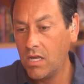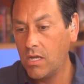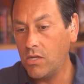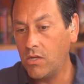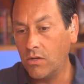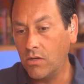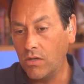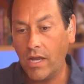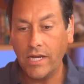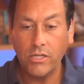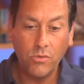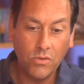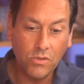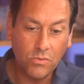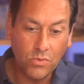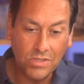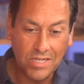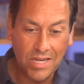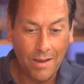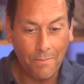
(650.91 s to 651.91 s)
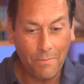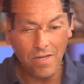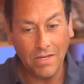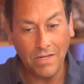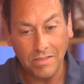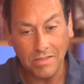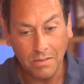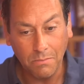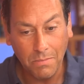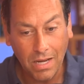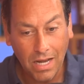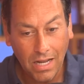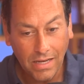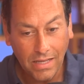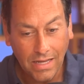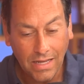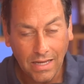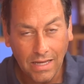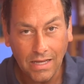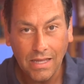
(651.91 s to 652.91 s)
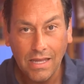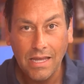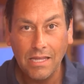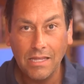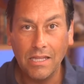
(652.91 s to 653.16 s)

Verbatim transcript: You're lying to us what's happening in Somalia.